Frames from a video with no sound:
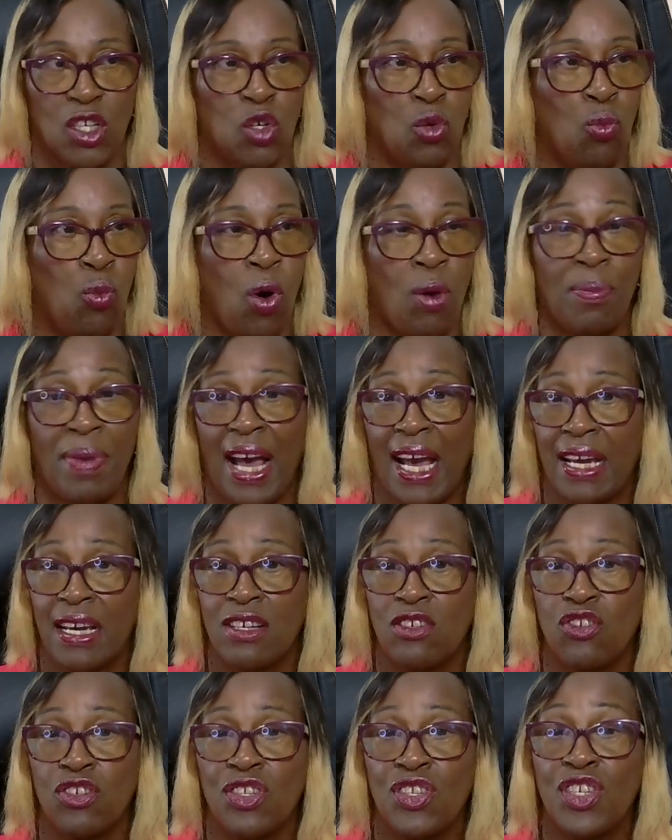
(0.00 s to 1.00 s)
What
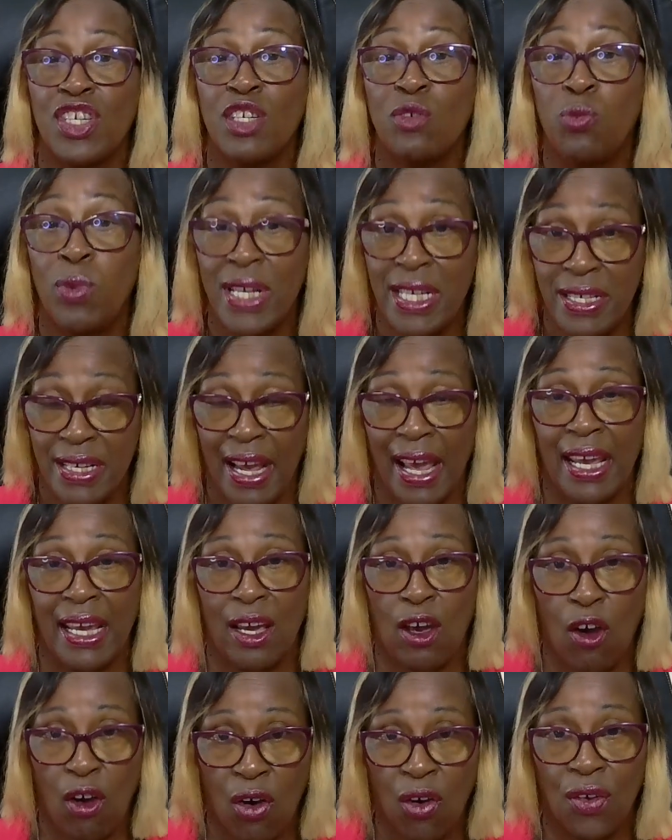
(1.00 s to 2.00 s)
packages did we take
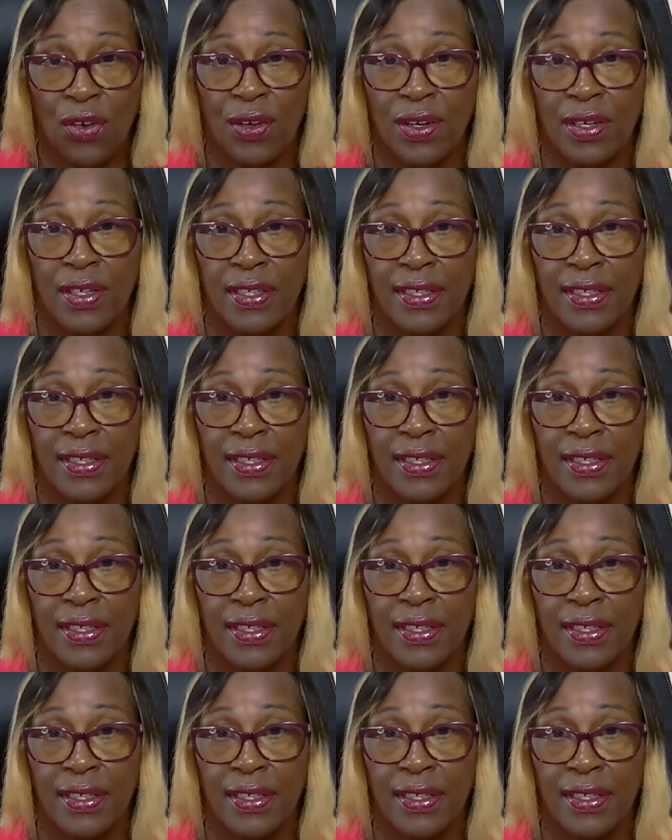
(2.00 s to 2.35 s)
on?